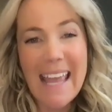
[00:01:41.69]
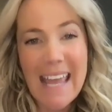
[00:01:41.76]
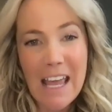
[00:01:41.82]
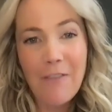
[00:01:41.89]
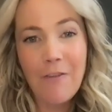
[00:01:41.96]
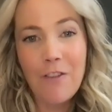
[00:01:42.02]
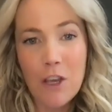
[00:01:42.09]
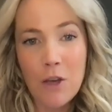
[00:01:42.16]

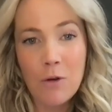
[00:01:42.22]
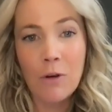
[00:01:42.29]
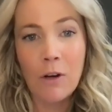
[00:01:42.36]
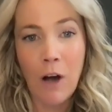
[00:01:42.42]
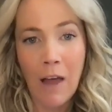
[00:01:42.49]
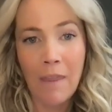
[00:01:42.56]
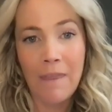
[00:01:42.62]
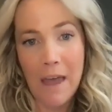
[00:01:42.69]
if you
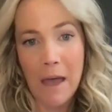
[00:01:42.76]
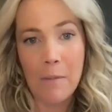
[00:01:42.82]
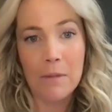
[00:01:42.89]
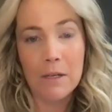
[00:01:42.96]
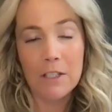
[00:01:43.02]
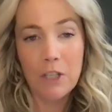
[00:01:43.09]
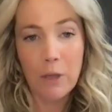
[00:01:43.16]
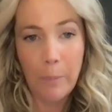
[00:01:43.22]
got them
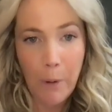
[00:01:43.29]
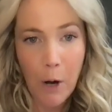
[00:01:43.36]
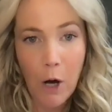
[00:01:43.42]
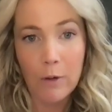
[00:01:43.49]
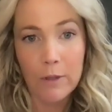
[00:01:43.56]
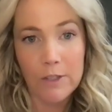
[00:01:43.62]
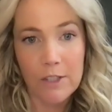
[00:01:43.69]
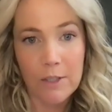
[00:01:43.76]
to
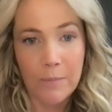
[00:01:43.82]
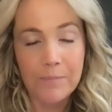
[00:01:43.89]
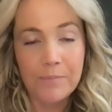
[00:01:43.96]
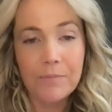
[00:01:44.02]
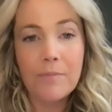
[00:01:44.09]
post,